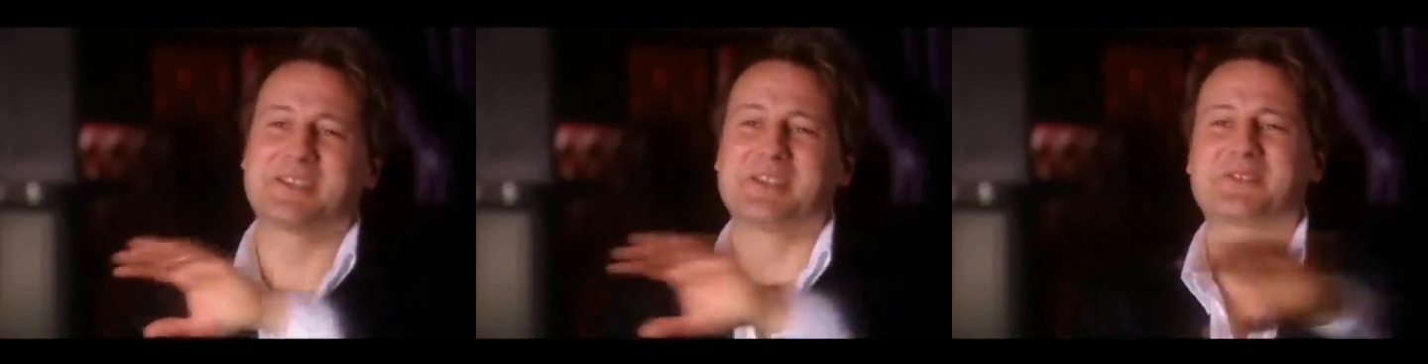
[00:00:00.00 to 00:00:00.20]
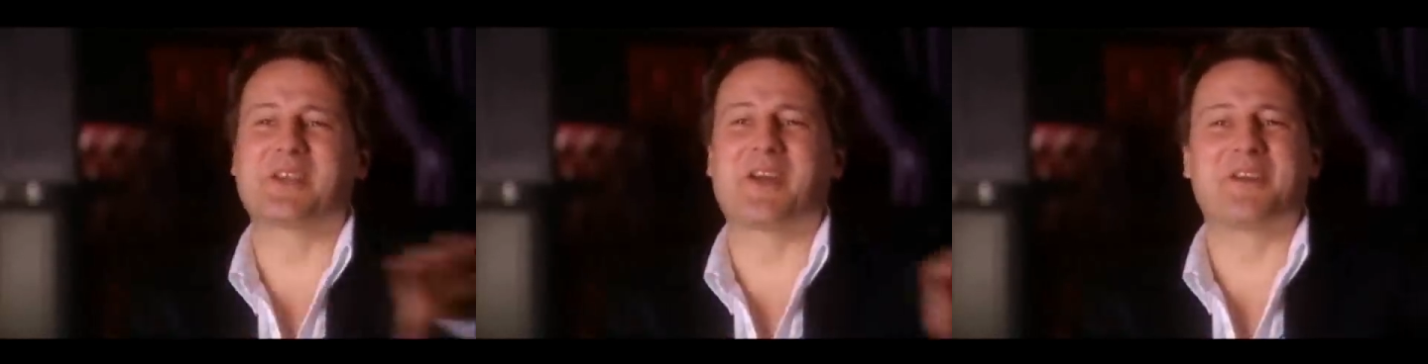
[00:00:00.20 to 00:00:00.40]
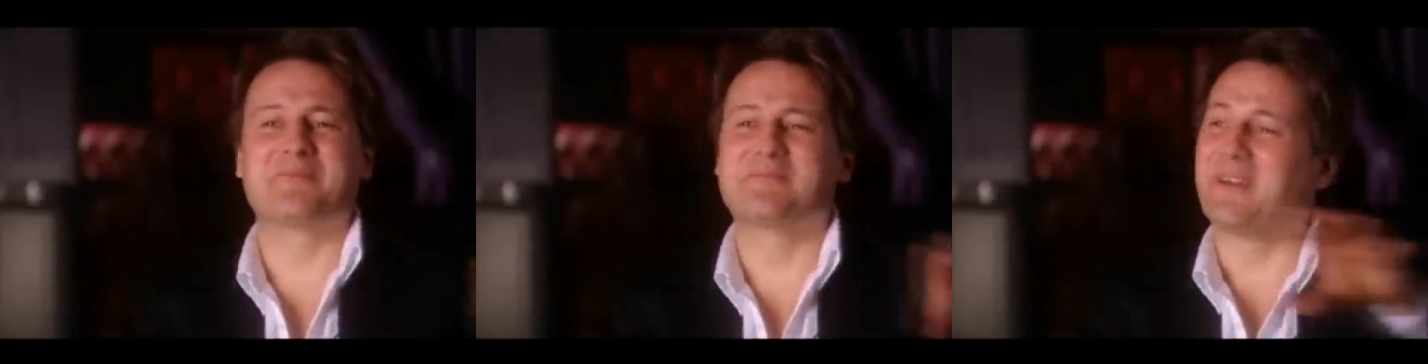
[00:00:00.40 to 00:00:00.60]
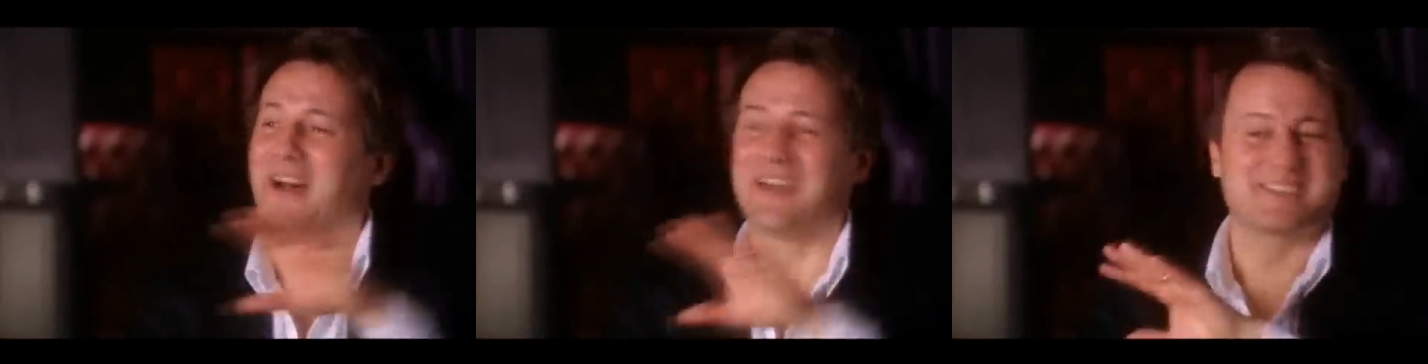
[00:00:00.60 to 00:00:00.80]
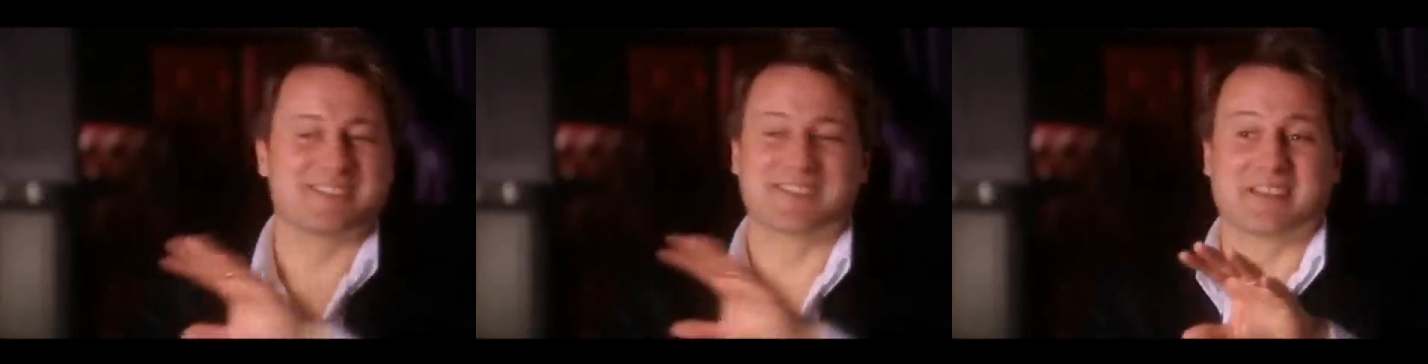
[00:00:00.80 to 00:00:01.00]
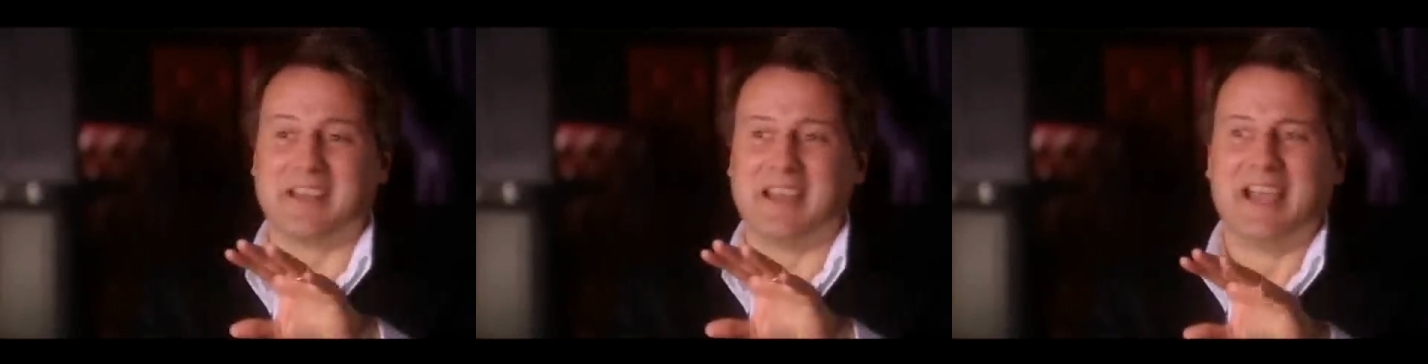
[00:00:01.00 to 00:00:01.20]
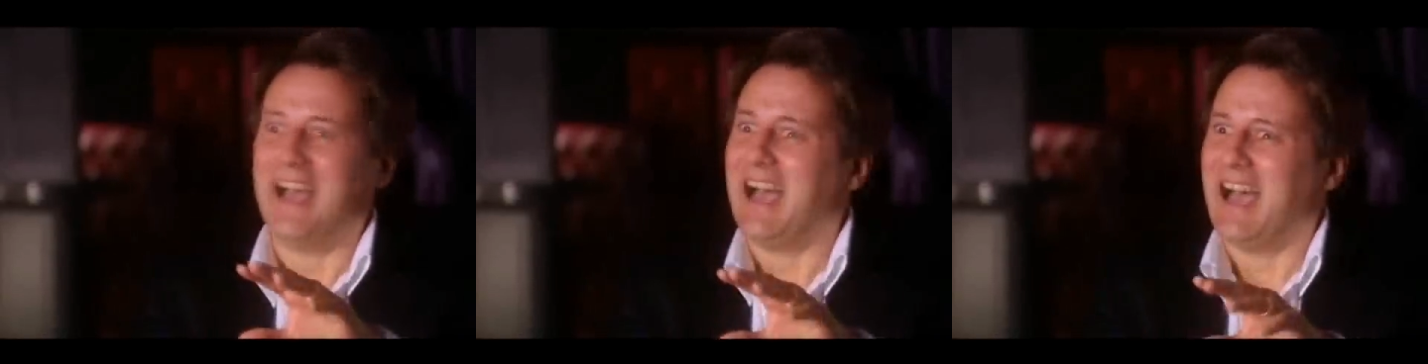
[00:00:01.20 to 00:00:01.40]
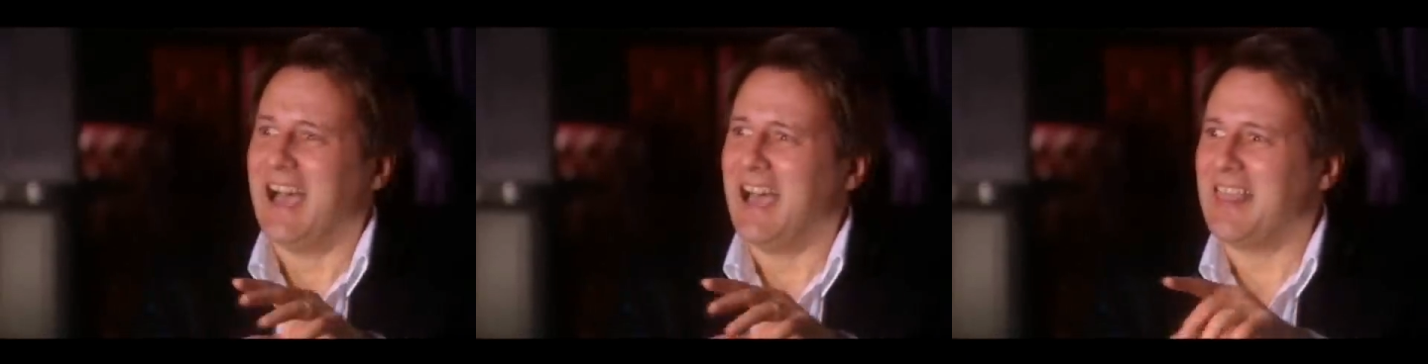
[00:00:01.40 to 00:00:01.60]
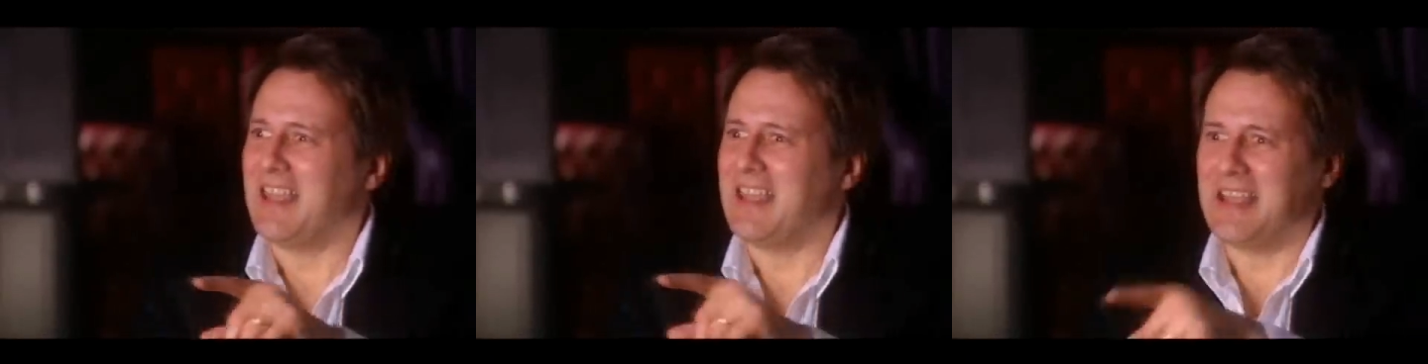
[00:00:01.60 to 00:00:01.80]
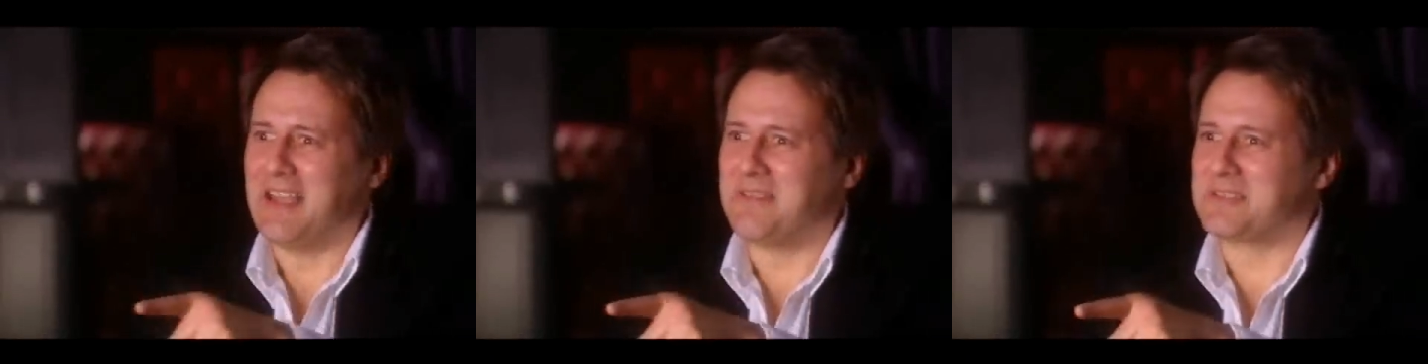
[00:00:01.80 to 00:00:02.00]
drove past.
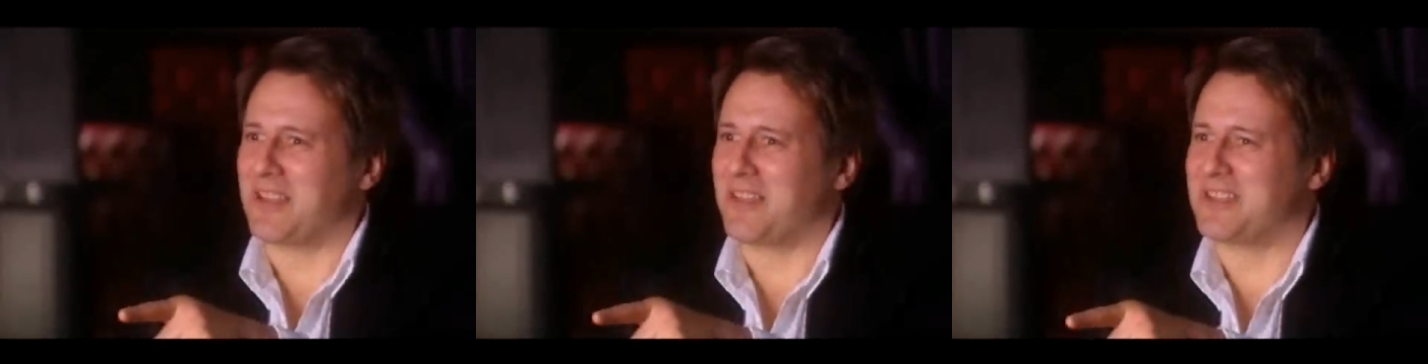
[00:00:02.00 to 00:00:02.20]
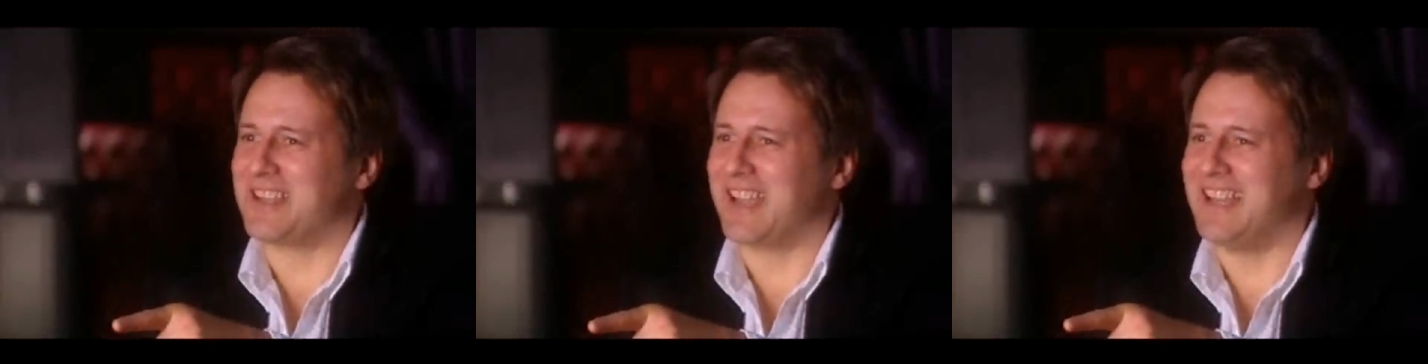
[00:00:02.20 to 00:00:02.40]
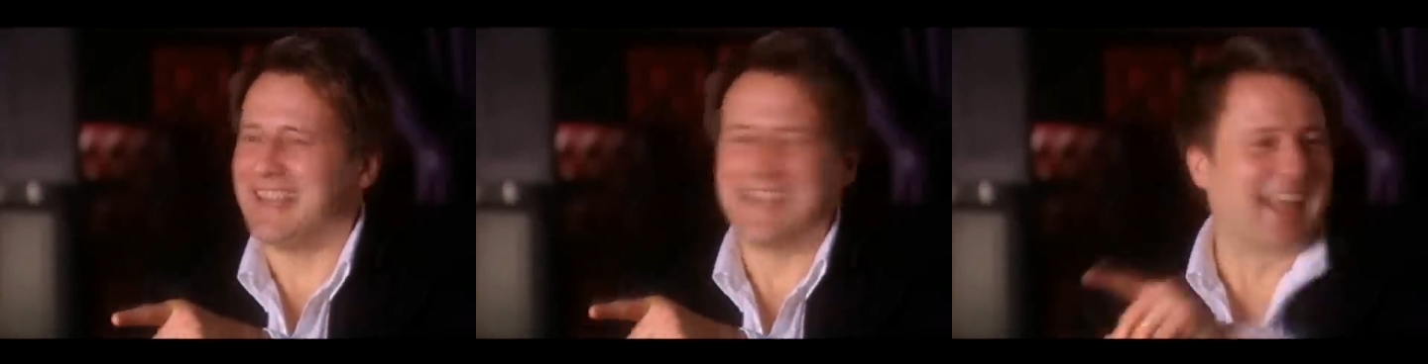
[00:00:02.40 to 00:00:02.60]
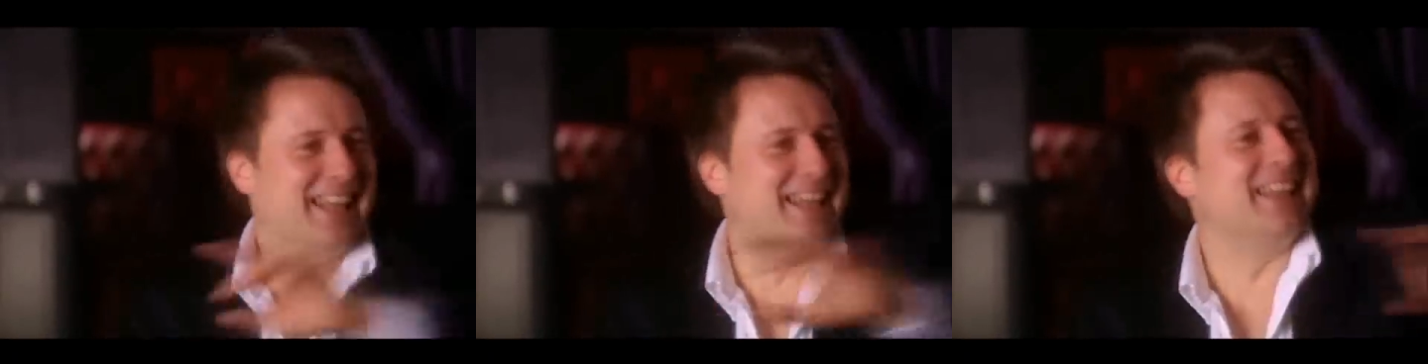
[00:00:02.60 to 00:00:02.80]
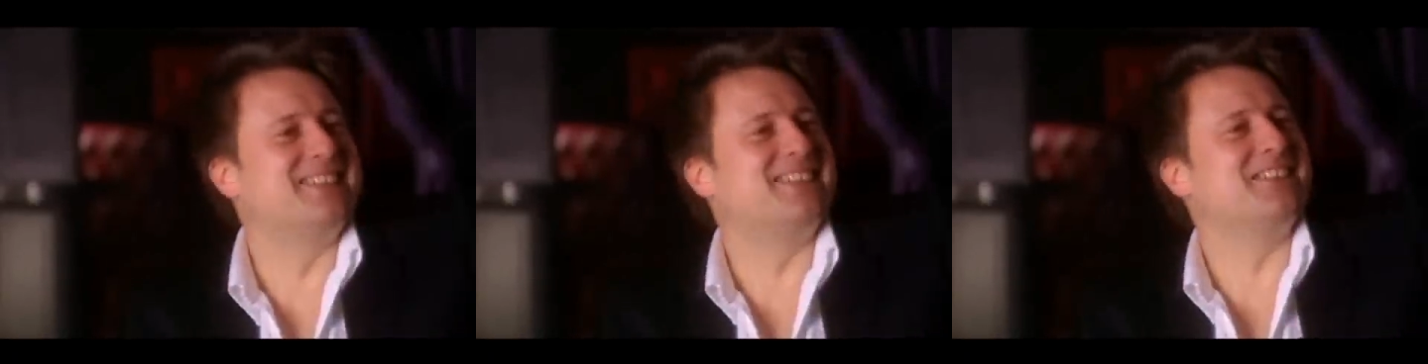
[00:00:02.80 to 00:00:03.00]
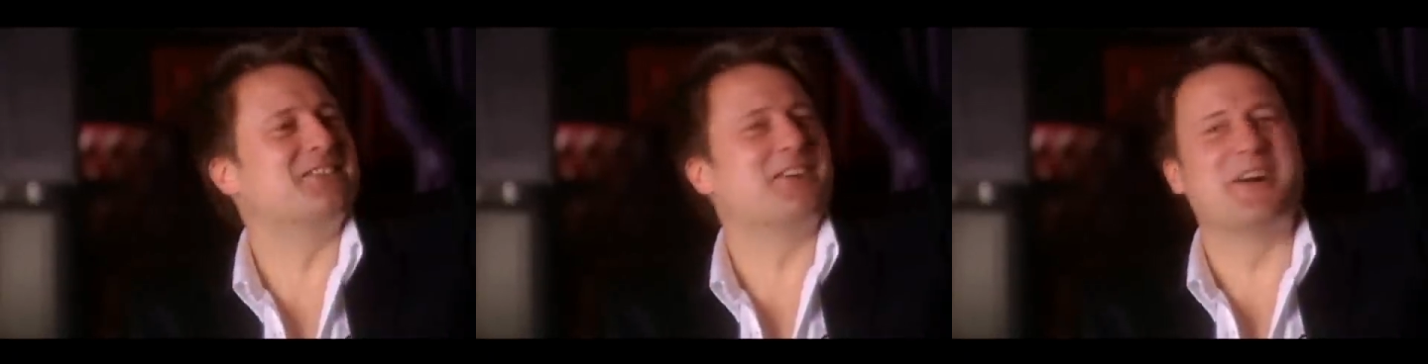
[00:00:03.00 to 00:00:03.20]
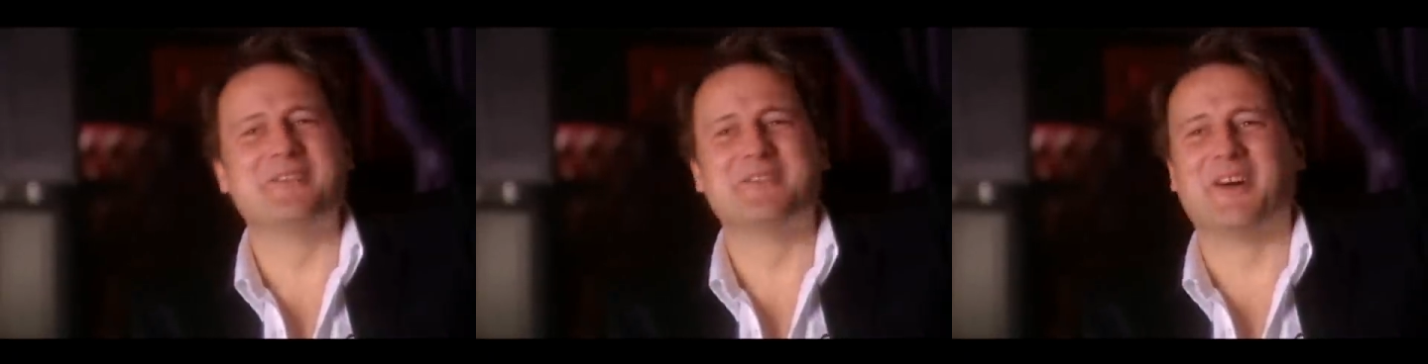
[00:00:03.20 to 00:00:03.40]
That was Arthur Daly, and then she drove